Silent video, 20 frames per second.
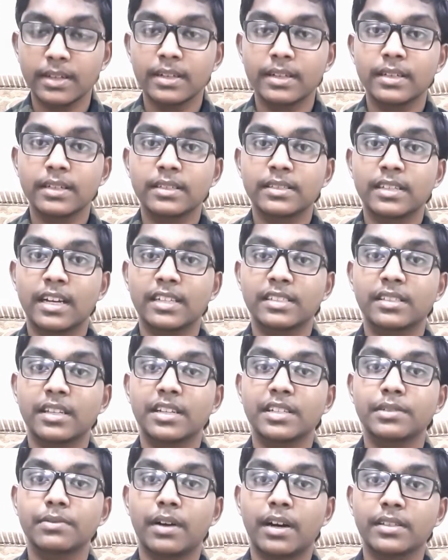Sastri's
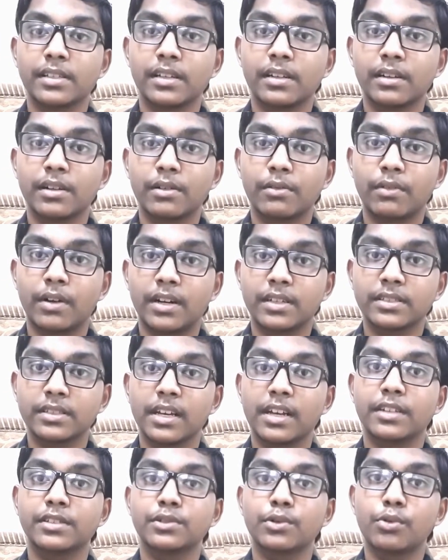father was a
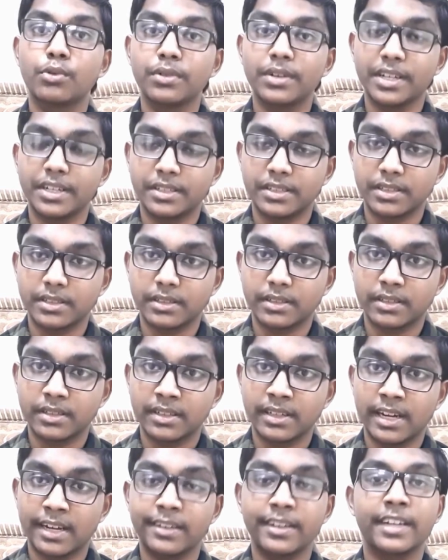school teacher
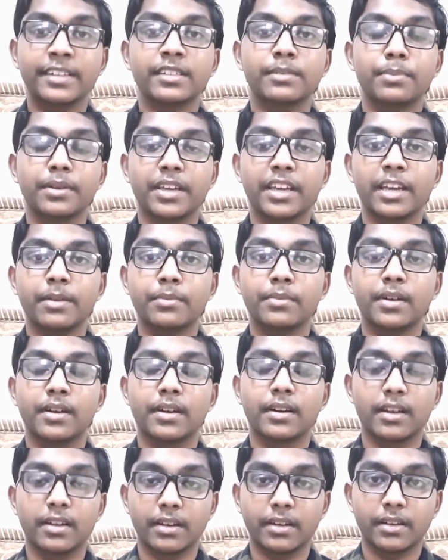and later became a
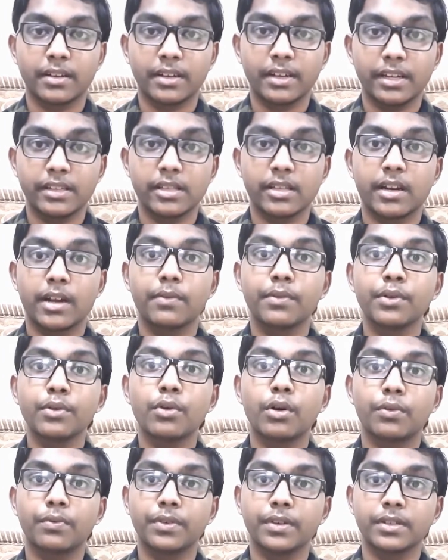clerk in the revenue
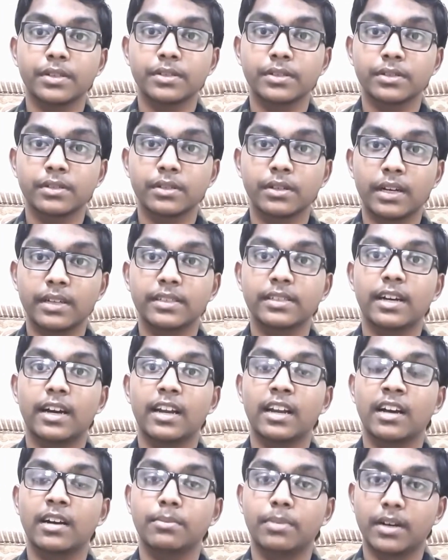office at
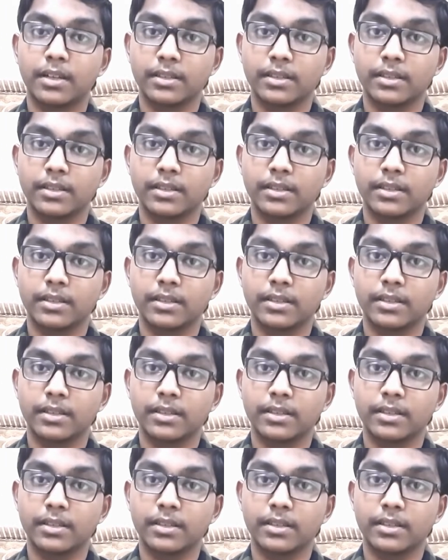Allahabad.